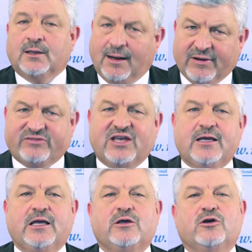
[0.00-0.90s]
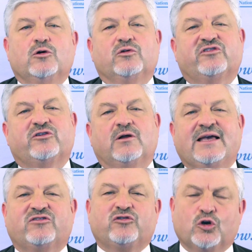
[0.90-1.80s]
Now, NTEU still
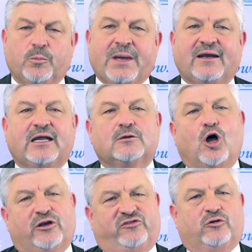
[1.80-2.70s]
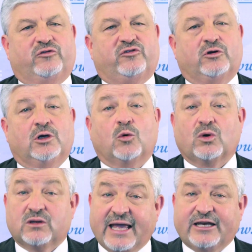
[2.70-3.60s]
has 2 pending lawsuits
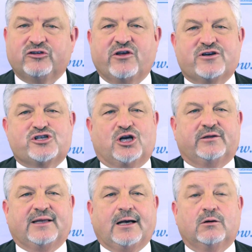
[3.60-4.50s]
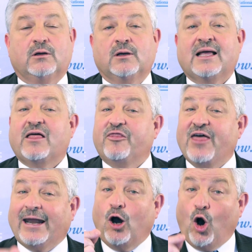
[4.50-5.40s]
related to the shutdown
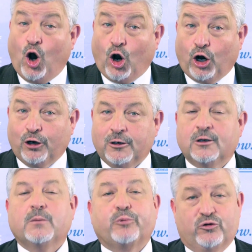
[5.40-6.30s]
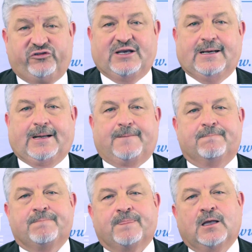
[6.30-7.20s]
that are proceeding.
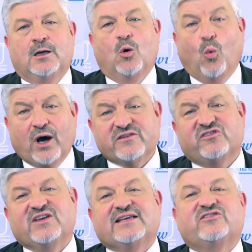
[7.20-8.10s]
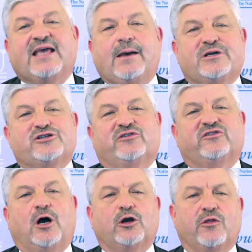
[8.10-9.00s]
One seeks
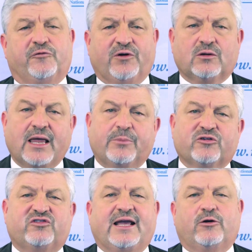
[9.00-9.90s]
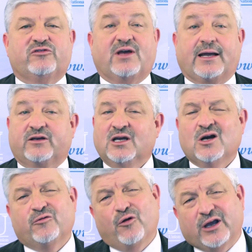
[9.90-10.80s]
damages under the Fair Labor Standards Act
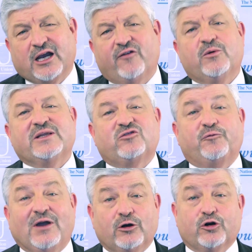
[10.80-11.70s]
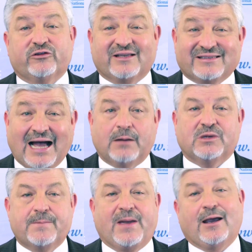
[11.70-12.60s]
for the government's failure to
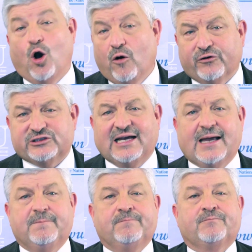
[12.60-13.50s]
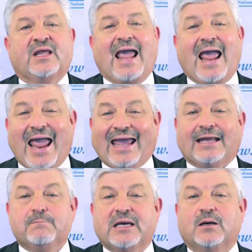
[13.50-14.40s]
timely pay overtime
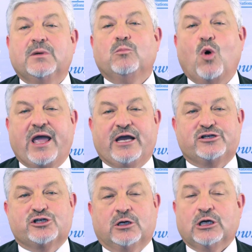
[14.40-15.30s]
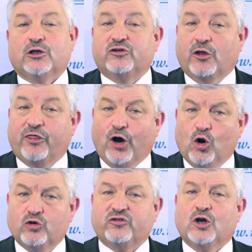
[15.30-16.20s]
and minimum wage to
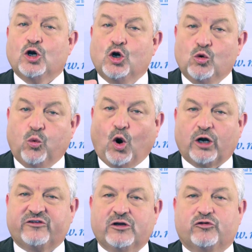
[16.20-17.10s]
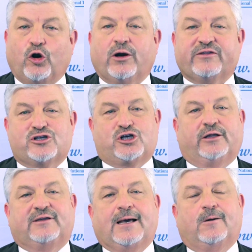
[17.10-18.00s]
those who worked during the
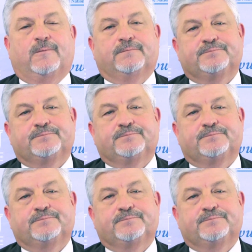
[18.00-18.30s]
shutdown.